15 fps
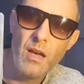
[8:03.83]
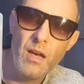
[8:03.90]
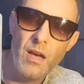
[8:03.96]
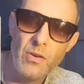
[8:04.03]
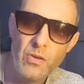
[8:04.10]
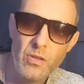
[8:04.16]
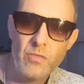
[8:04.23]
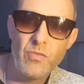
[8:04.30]

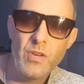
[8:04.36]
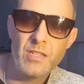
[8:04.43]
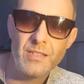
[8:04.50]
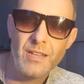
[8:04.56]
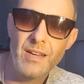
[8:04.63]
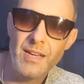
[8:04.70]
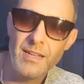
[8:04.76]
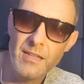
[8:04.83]
Another reason
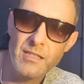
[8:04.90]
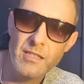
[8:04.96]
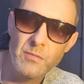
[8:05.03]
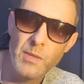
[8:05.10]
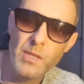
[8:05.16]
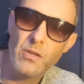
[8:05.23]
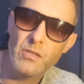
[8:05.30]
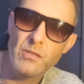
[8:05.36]
I like this is
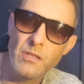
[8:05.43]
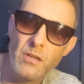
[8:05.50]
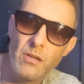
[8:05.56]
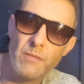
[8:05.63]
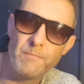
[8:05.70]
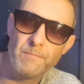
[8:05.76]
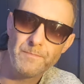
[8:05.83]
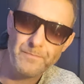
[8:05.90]
because I
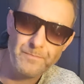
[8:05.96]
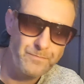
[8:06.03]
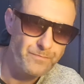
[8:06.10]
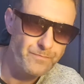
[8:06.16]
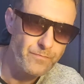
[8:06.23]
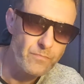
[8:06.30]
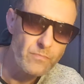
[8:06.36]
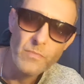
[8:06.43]
got
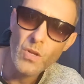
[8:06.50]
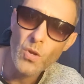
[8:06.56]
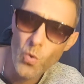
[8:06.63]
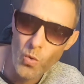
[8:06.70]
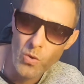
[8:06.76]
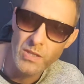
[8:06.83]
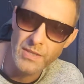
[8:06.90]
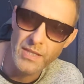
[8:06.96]

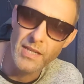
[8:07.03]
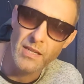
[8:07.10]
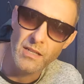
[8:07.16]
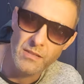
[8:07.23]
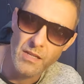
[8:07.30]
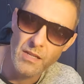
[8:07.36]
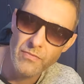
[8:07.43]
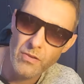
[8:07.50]
all the
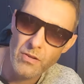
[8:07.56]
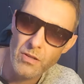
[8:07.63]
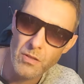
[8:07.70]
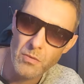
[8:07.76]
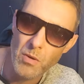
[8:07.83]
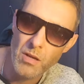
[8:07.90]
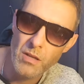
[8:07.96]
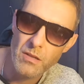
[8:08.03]
DLC for it as
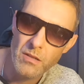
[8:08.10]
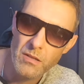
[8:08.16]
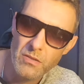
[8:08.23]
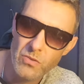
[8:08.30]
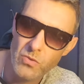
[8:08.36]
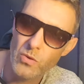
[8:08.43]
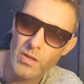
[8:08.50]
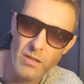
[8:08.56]
well.
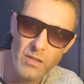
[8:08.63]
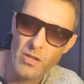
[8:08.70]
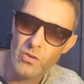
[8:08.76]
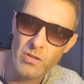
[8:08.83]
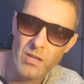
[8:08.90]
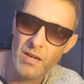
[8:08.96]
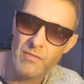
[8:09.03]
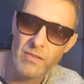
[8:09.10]
So you
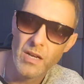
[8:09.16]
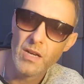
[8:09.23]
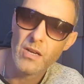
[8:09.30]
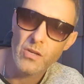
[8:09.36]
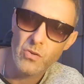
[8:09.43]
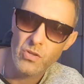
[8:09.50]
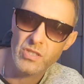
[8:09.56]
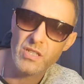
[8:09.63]
could have
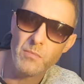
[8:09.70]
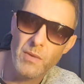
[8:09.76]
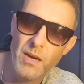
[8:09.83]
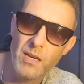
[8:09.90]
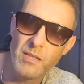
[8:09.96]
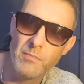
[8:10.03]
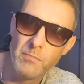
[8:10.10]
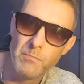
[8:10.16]

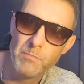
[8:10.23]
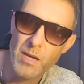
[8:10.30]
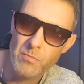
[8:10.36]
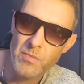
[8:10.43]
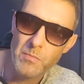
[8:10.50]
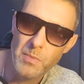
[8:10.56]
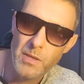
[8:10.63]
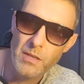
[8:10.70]
customized
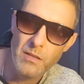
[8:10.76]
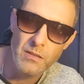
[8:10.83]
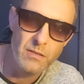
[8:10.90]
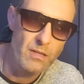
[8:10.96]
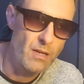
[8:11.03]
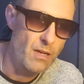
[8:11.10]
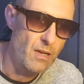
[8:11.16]
Batmobiles.